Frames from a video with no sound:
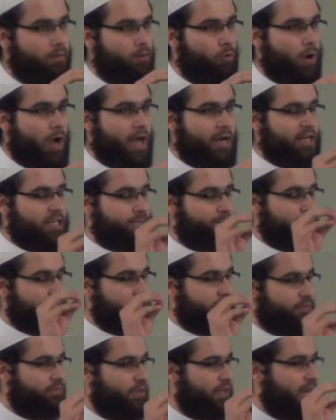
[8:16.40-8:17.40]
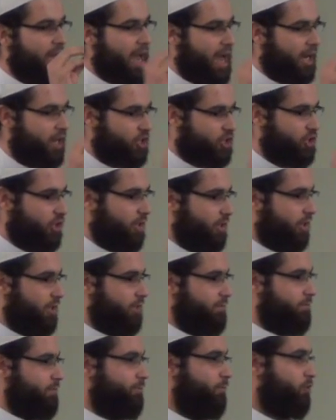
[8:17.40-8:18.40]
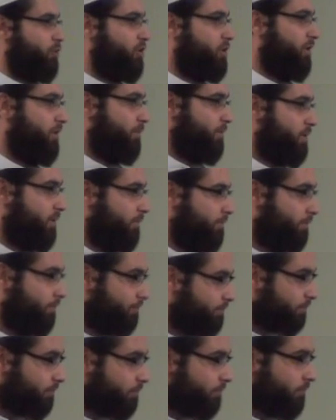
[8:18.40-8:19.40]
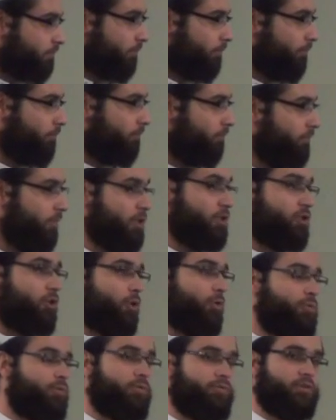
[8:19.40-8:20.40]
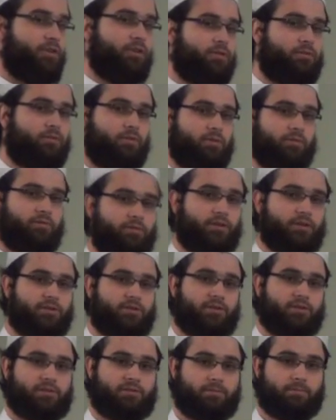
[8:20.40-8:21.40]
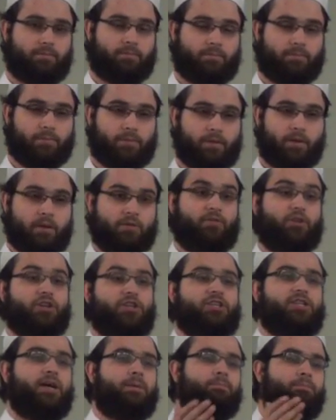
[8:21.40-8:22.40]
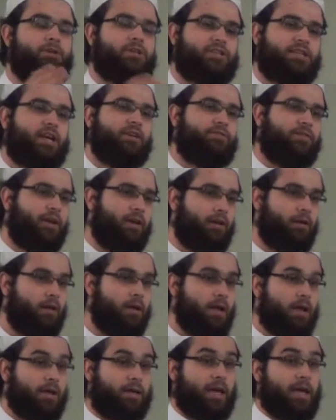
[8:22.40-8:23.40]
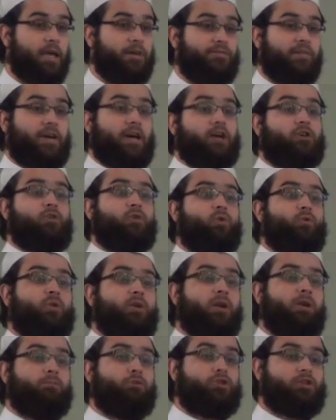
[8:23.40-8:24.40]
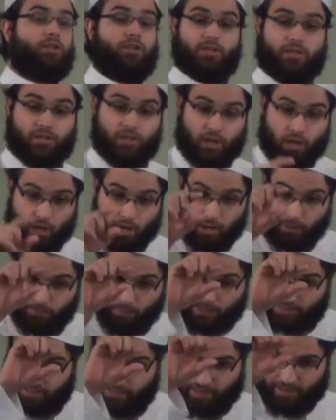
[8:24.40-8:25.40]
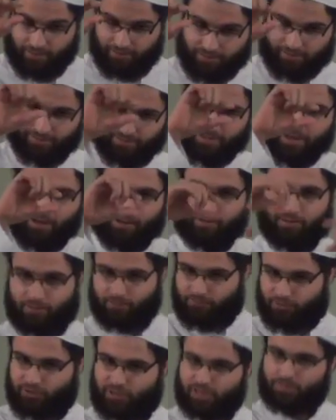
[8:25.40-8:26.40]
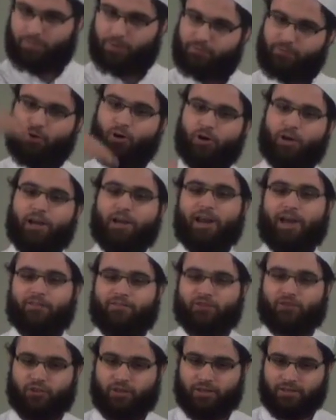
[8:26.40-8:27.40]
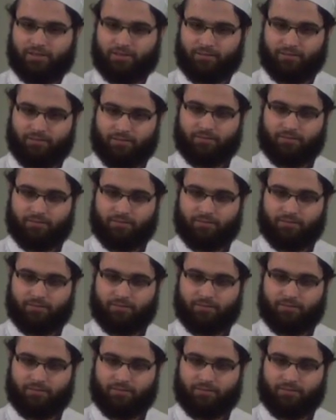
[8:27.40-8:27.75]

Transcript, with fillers: Why the specific action against Muslims? Let's go through, through the verses. Verse number 7. This is all beside the verses before and after it.